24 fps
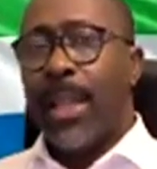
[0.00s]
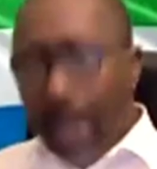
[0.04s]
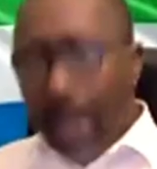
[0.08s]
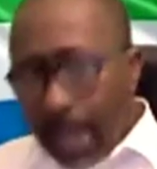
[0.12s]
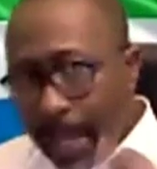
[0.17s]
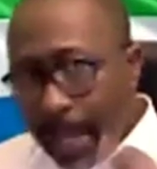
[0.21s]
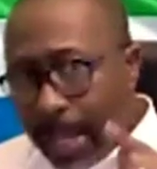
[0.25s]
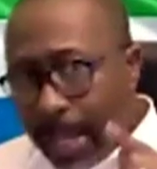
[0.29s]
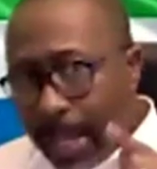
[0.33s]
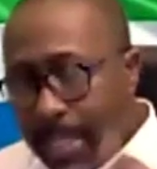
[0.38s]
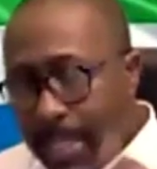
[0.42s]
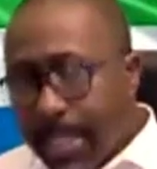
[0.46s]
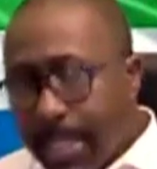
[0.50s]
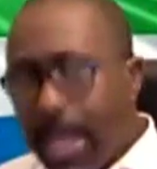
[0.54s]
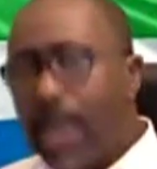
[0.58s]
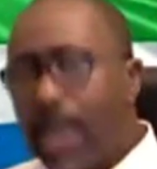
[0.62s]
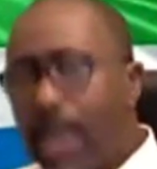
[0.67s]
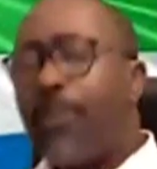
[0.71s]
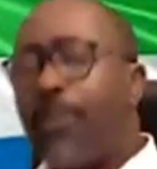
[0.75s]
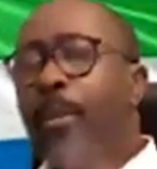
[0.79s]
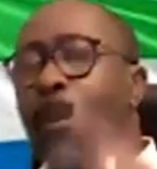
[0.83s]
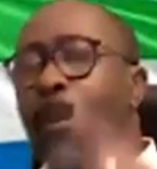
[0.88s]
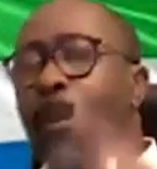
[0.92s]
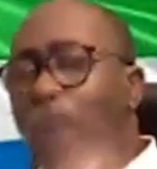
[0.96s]
Instead of
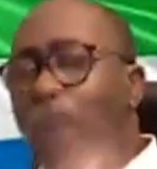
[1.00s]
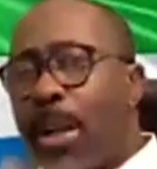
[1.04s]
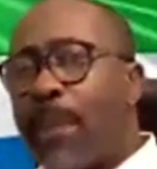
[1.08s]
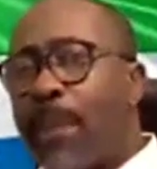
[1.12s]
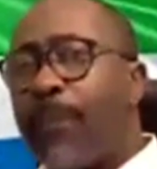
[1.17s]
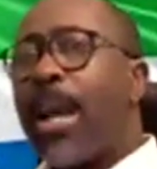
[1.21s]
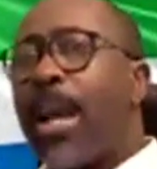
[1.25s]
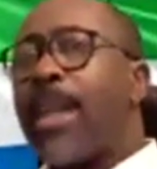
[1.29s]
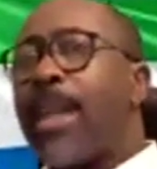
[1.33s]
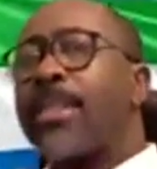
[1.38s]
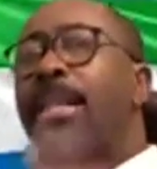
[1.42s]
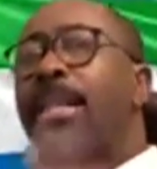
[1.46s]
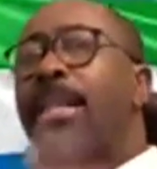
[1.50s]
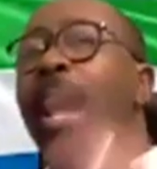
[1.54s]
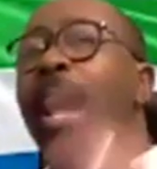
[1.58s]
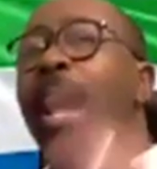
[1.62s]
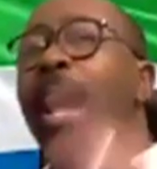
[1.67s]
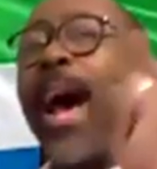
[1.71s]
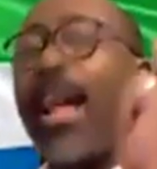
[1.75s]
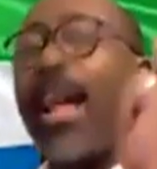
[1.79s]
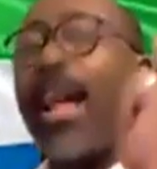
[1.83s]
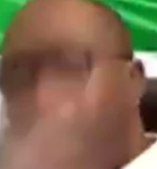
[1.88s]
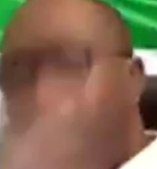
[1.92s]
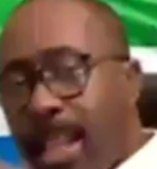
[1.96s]
to point fingers
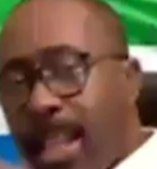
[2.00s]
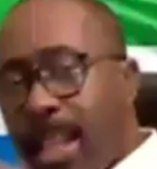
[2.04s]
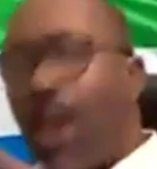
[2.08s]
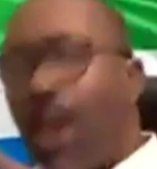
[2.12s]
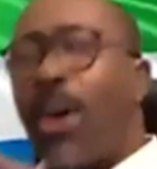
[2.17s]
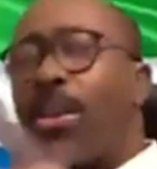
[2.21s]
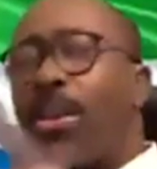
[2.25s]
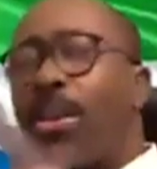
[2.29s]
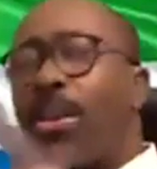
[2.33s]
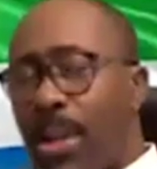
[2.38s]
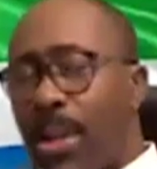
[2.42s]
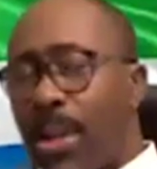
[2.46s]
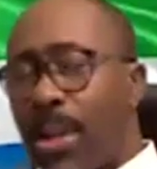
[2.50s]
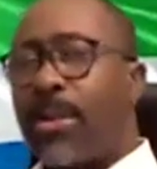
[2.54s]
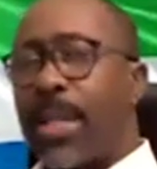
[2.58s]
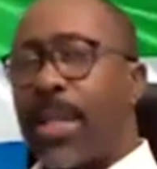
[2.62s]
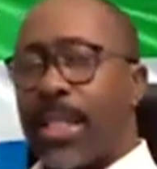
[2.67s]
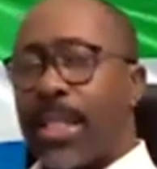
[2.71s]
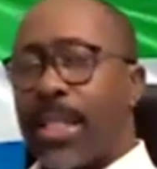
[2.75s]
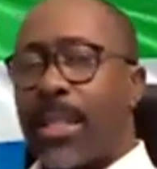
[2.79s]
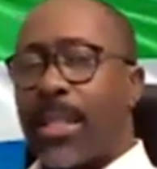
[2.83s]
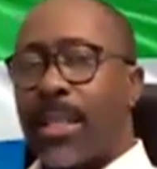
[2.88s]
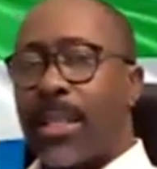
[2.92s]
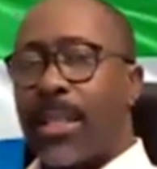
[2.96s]
at the
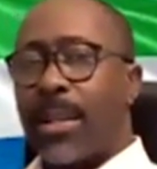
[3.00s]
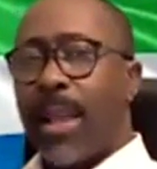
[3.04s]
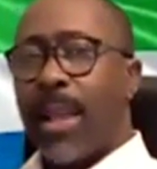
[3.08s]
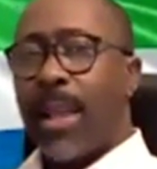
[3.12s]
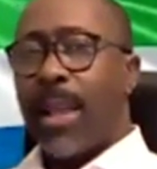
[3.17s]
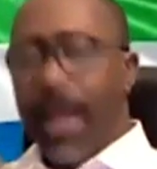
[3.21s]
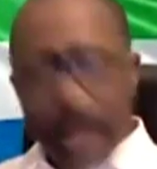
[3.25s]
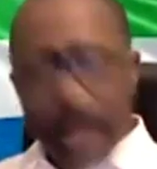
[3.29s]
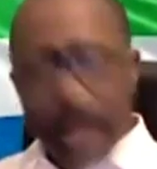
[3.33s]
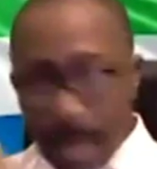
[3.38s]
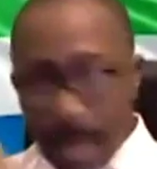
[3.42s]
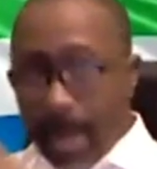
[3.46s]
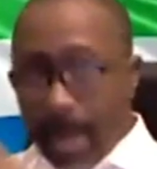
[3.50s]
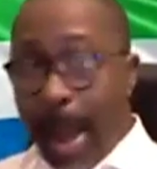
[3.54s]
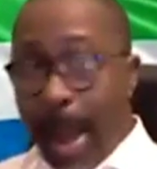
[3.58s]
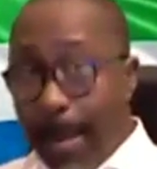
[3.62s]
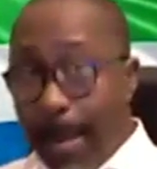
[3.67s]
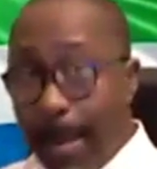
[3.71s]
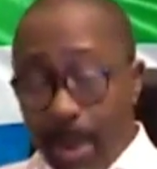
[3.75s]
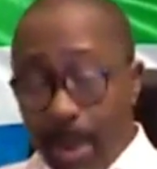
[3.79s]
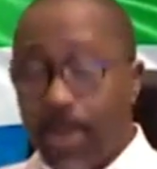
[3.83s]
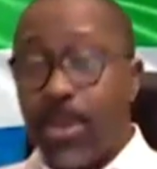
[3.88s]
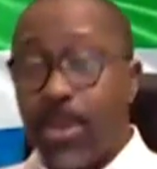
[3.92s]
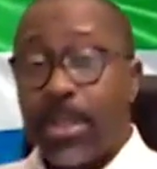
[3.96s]
authority, and I'm
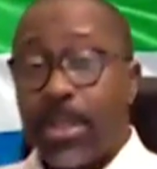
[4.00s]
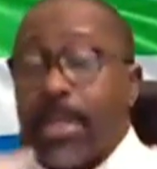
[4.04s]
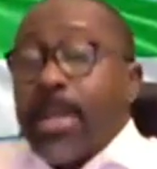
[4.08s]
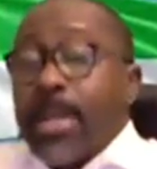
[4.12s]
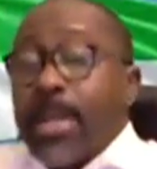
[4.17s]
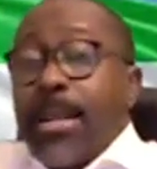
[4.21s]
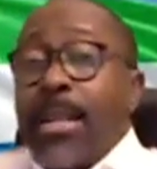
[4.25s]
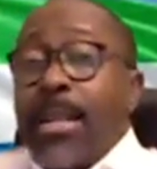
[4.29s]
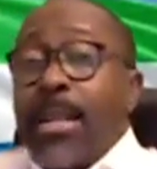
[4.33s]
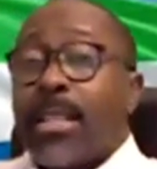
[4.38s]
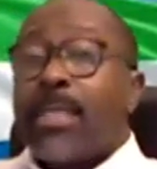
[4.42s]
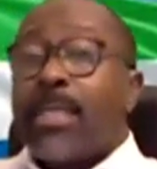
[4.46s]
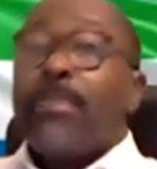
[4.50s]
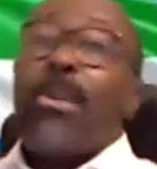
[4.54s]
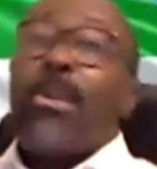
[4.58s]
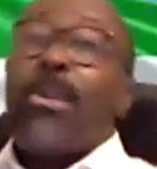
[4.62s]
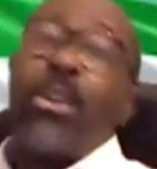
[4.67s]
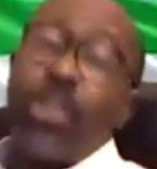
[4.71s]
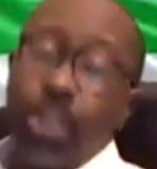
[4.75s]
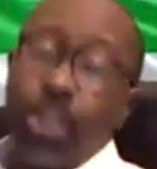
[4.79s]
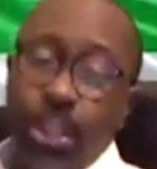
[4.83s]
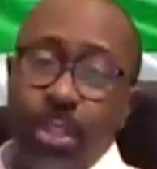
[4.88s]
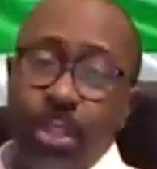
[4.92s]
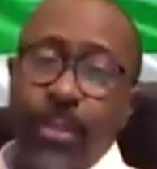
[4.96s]
going to say this
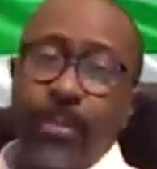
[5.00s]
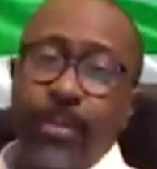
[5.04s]
much,